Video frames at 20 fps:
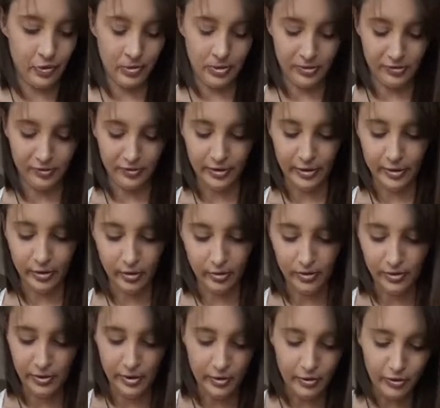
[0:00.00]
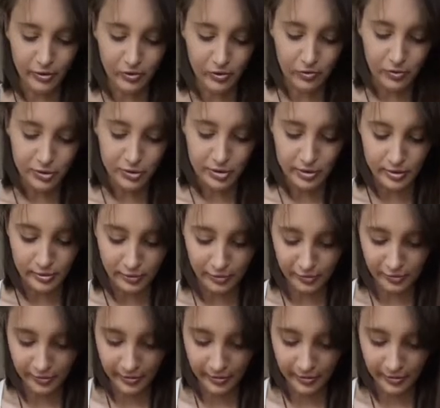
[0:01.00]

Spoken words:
Honestly, they are gorgeous.